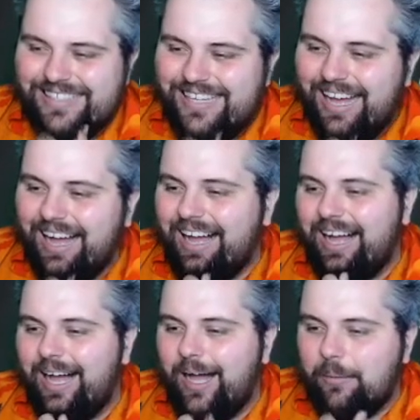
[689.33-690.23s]

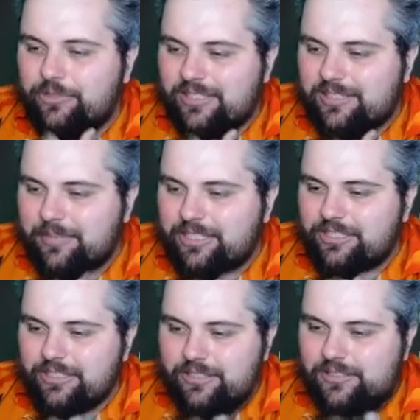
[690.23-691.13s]
Address some
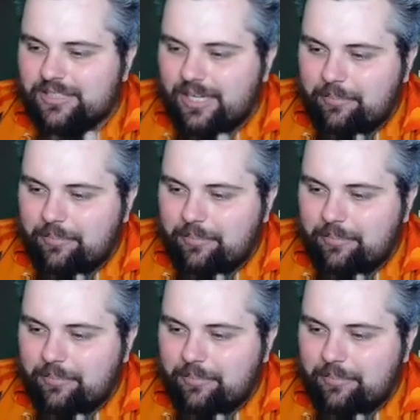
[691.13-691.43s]
issues. Yup.